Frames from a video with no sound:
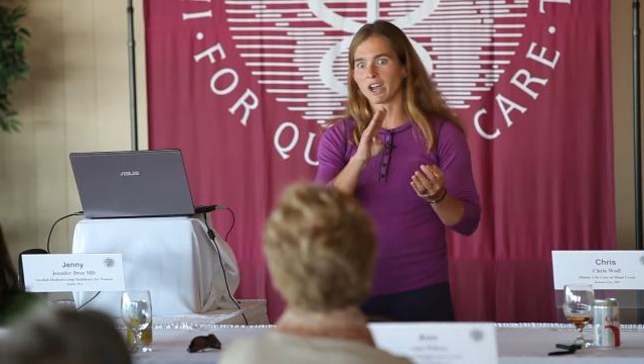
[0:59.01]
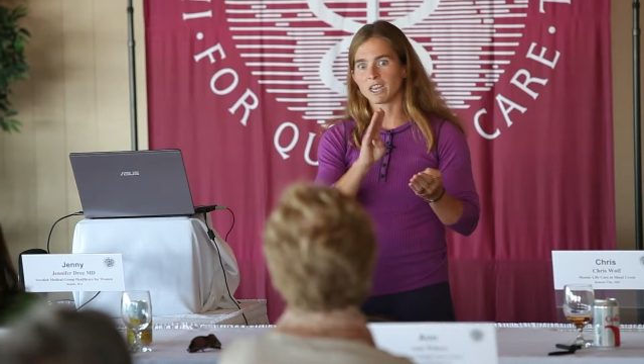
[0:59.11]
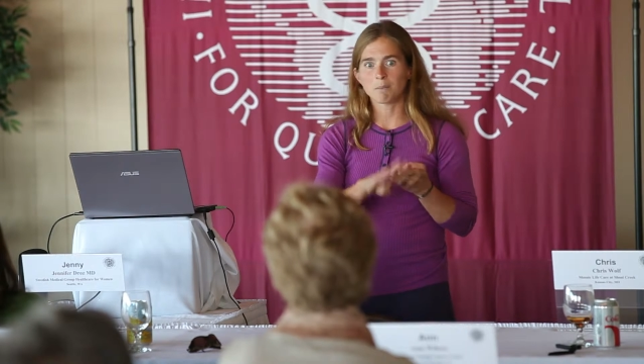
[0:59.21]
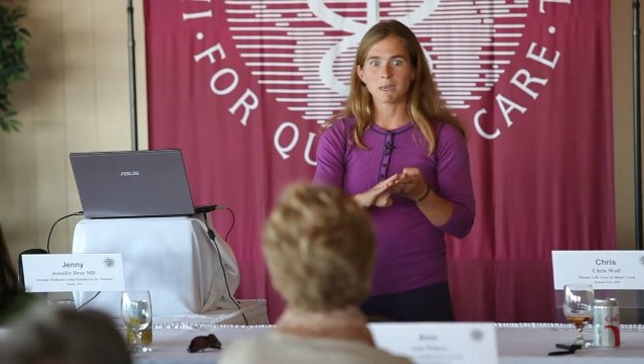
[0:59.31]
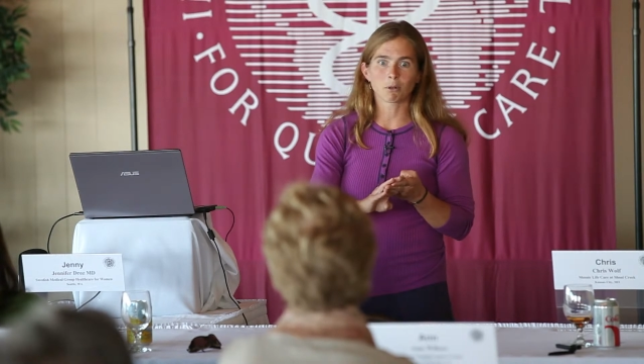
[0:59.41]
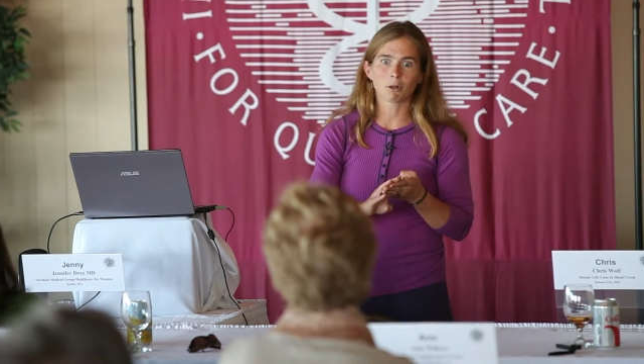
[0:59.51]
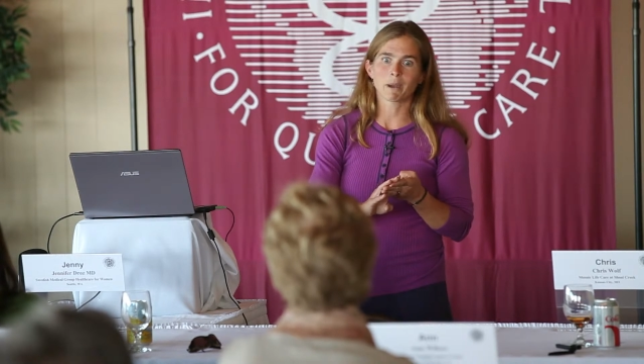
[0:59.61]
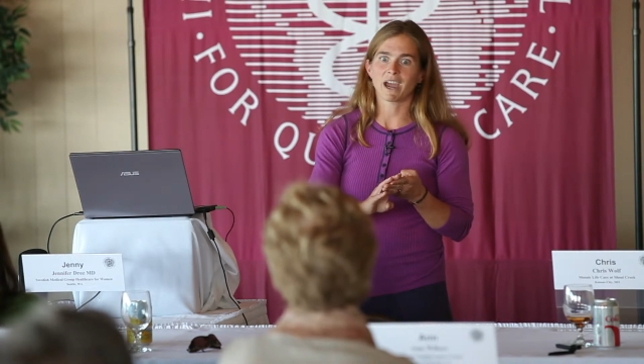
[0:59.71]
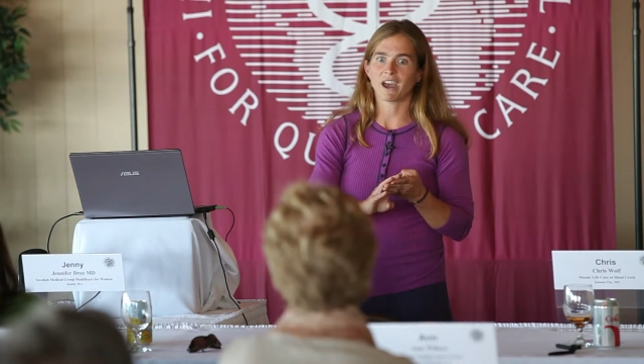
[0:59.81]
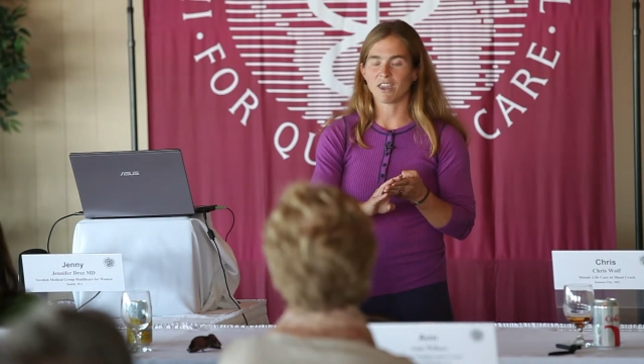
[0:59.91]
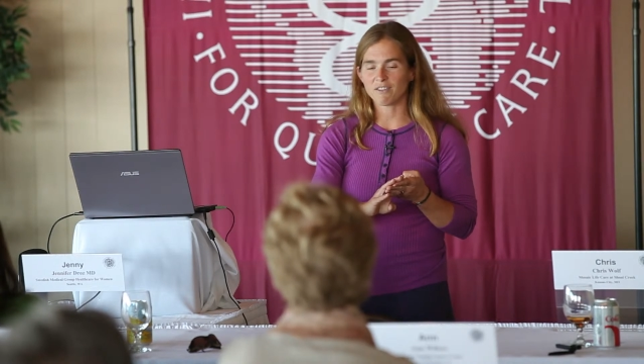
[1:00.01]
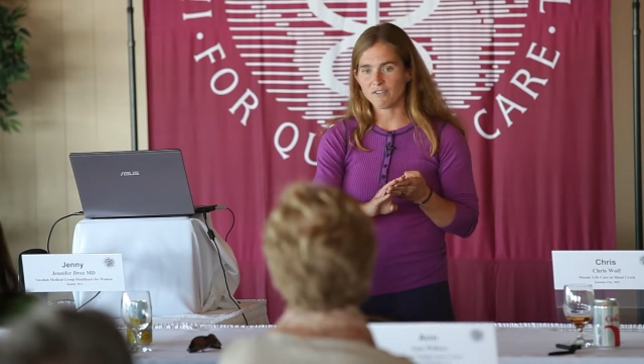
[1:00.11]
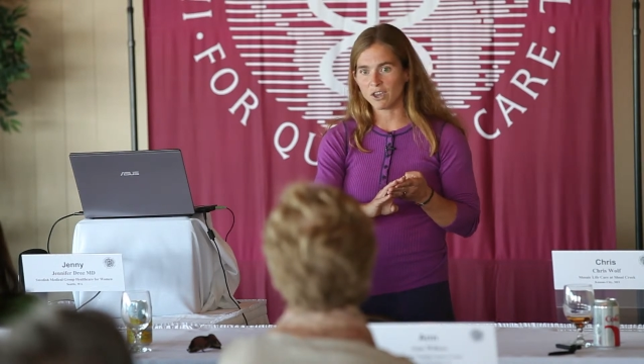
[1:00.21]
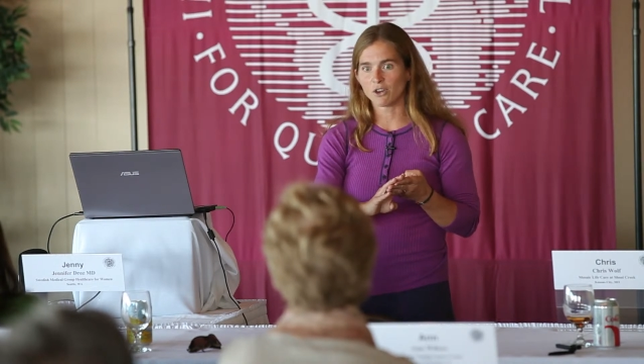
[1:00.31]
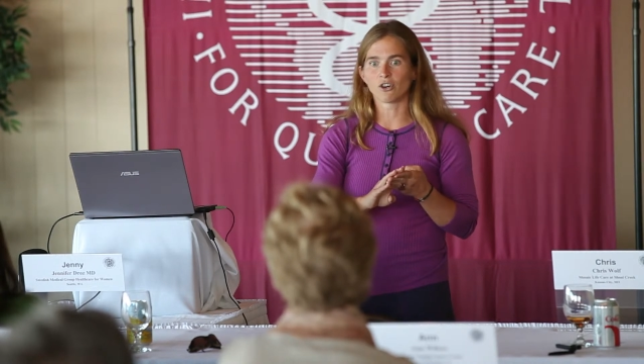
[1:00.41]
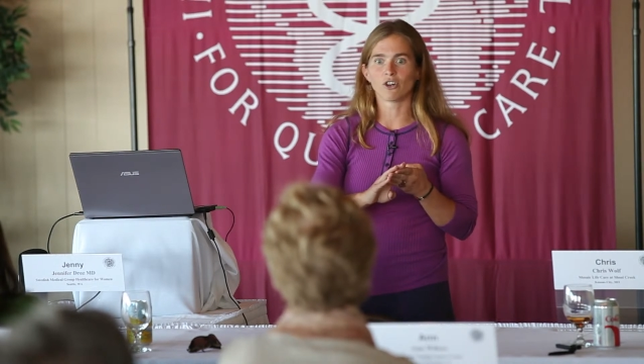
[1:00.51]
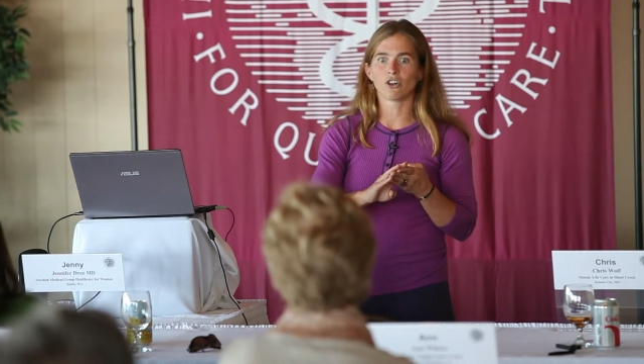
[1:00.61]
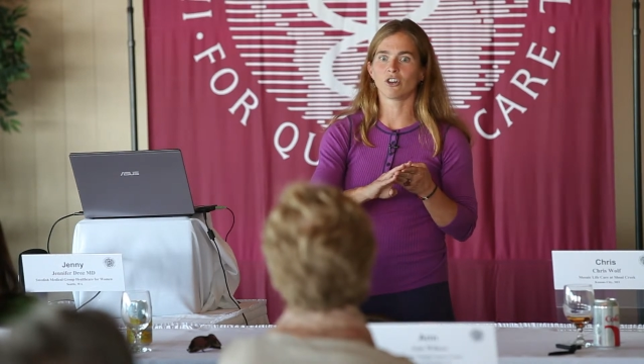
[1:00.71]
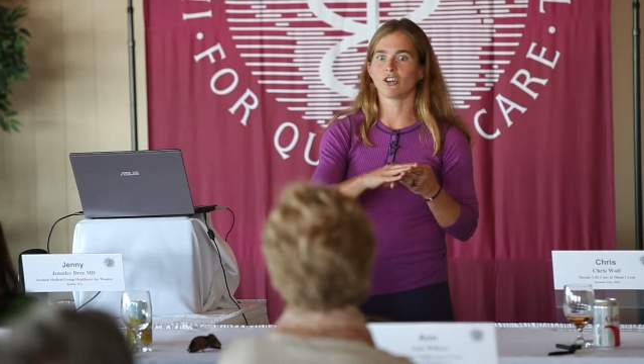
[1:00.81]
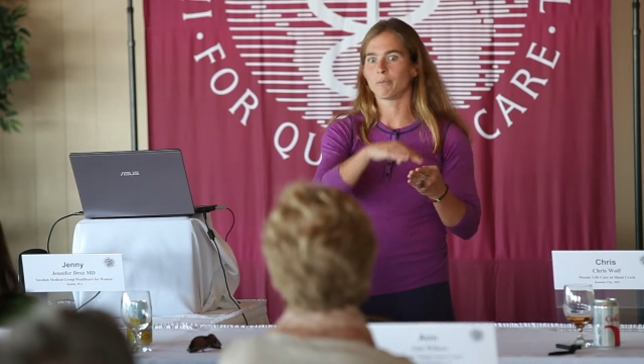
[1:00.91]
talking to people about how they
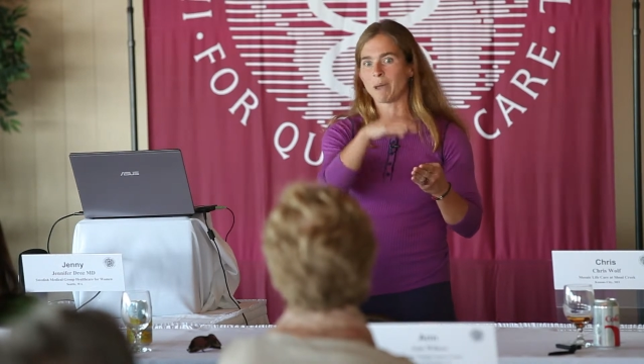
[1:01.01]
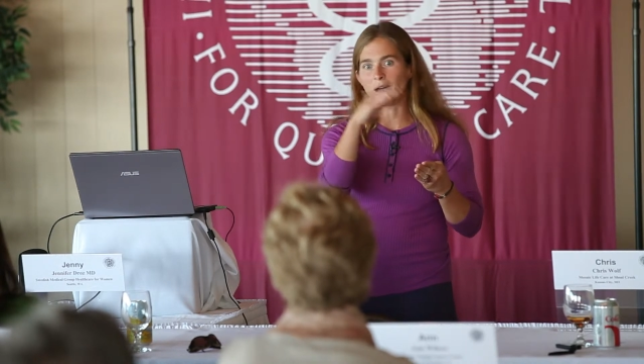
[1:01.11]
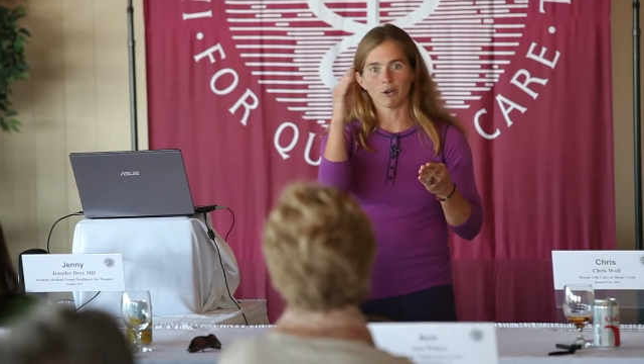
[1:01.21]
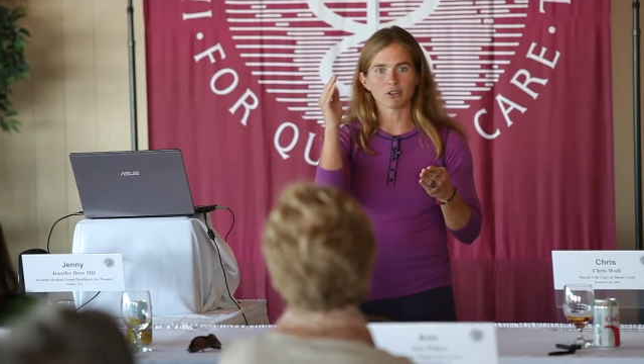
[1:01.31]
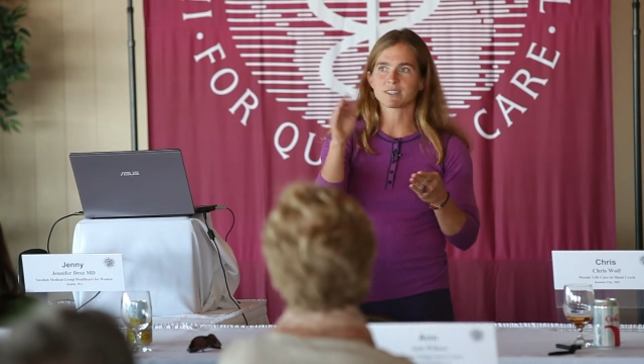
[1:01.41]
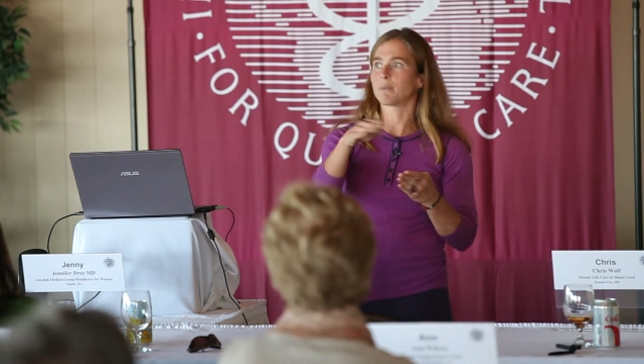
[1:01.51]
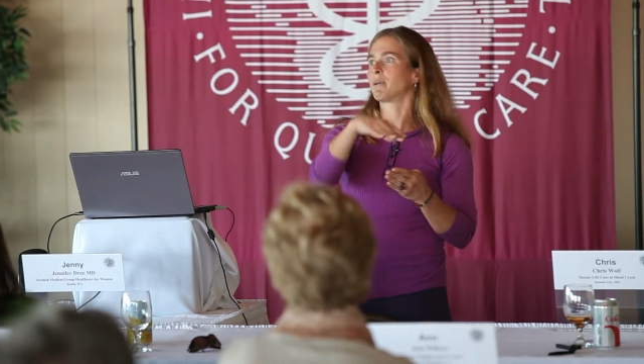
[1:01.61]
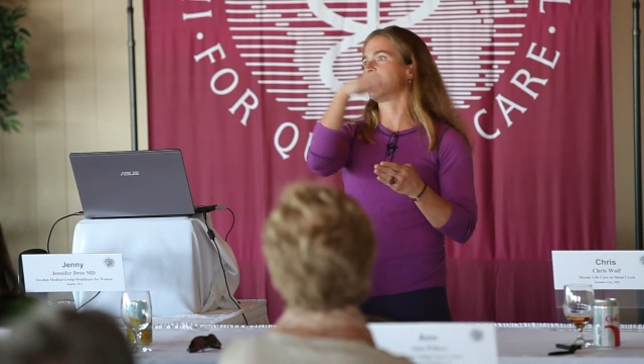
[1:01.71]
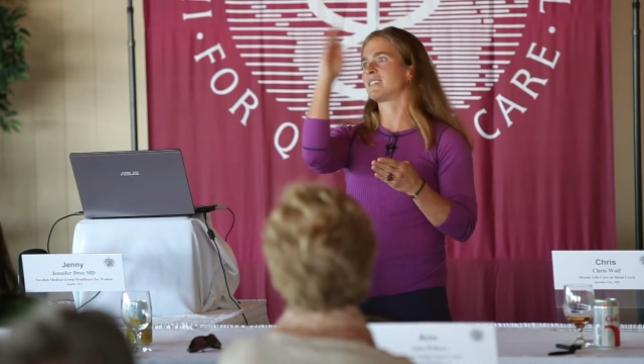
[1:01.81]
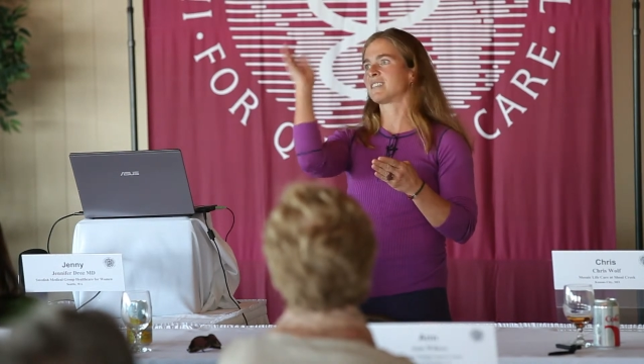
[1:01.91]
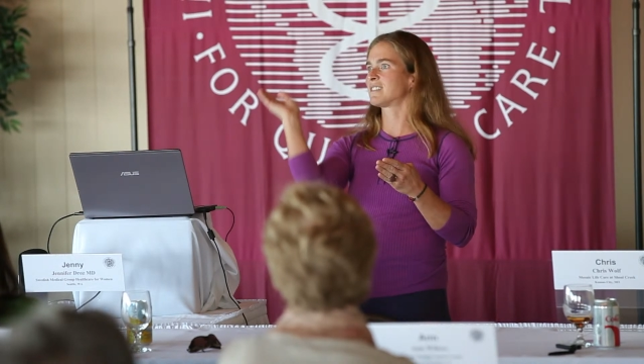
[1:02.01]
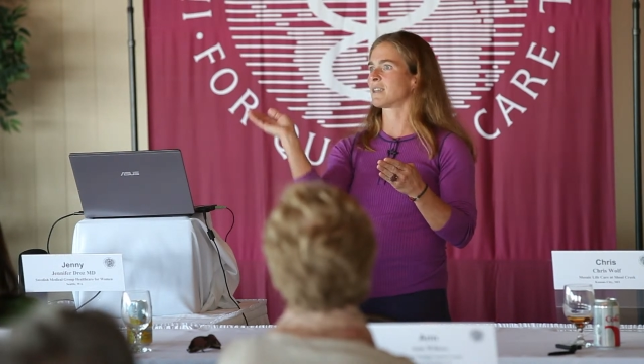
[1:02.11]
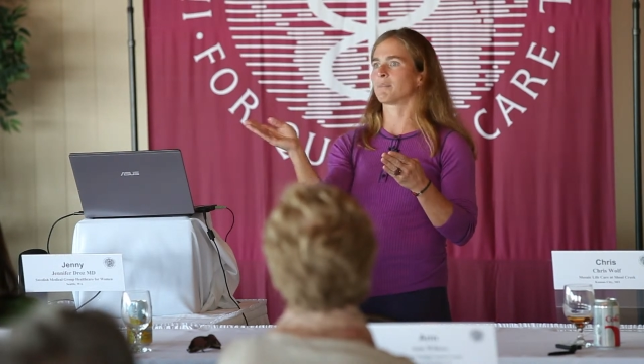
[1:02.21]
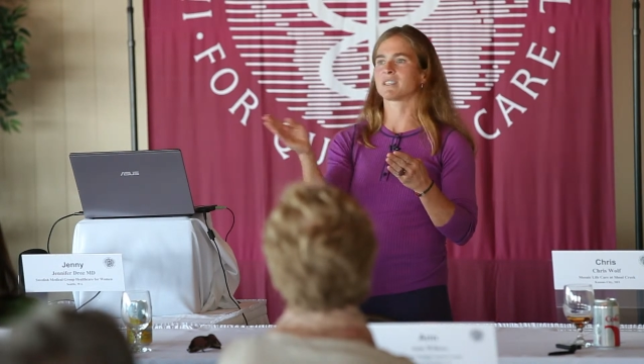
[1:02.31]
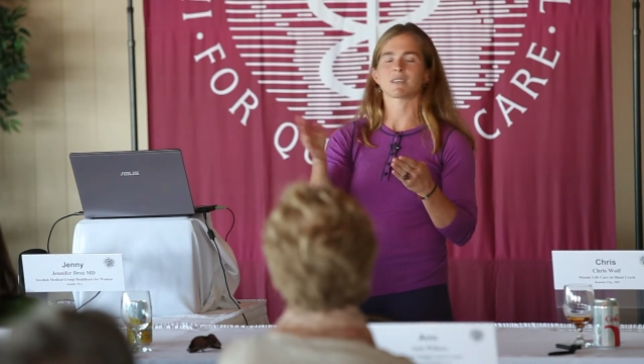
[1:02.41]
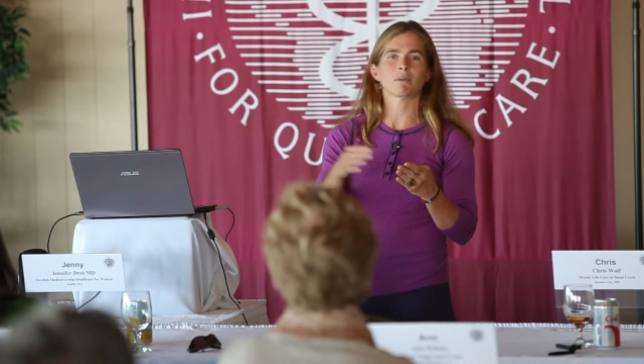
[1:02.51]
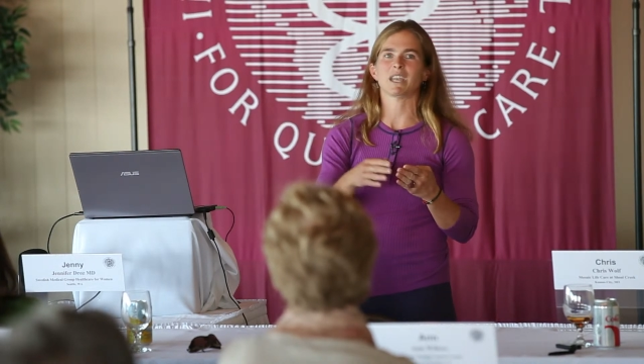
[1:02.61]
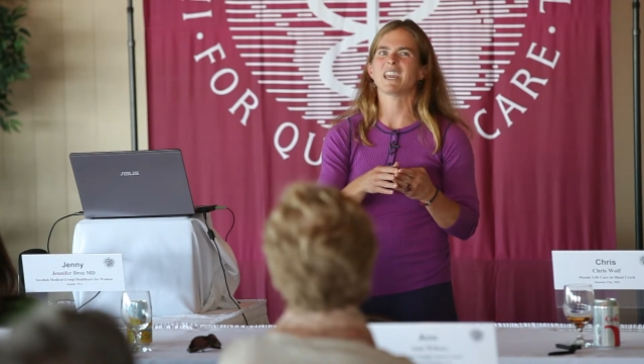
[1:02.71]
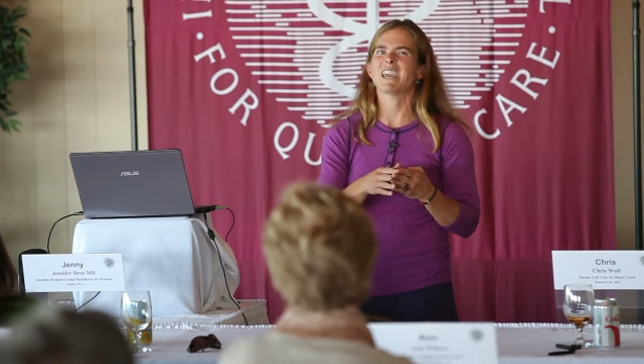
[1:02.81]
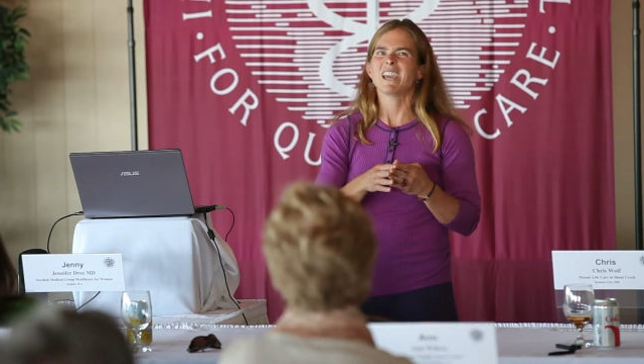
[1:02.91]
feel about somebody who said something to
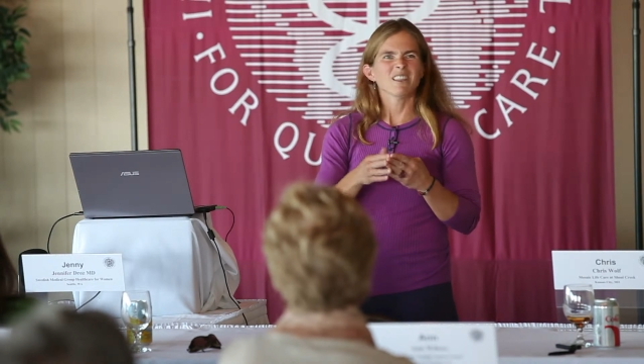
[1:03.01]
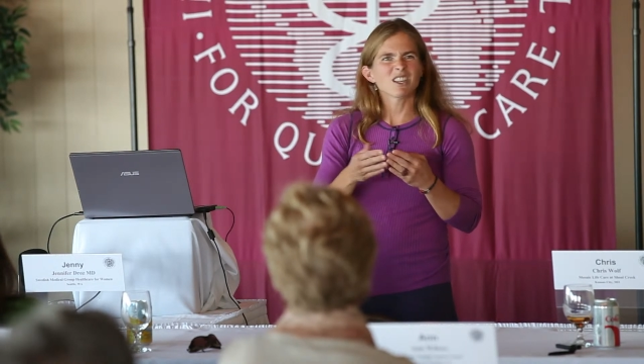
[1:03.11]
somebody,